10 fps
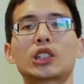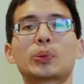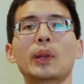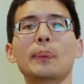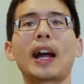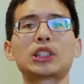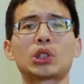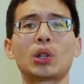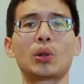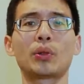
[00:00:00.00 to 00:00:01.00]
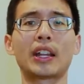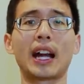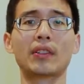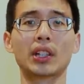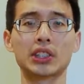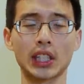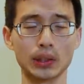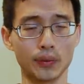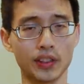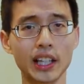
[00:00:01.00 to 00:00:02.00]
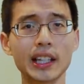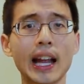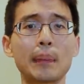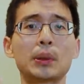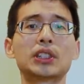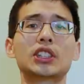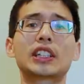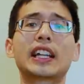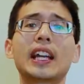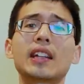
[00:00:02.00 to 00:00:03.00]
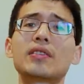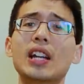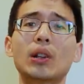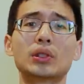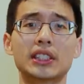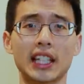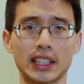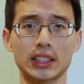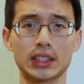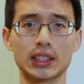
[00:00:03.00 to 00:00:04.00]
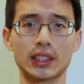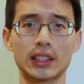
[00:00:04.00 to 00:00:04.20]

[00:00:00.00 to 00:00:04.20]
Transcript: It's pretty magical that this kind of thing happens again nowadays.